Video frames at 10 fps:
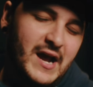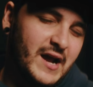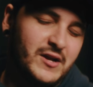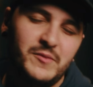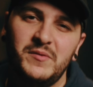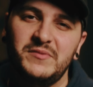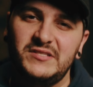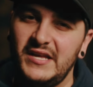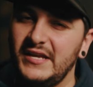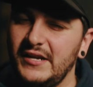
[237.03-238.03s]
I could be
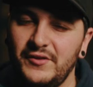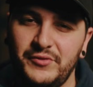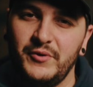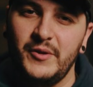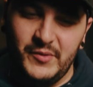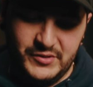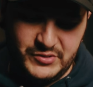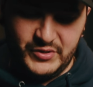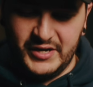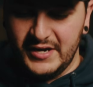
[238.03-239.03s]
mistaken. I'll throw it up on the
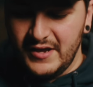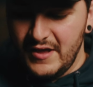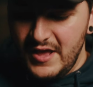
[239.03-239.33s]
screen.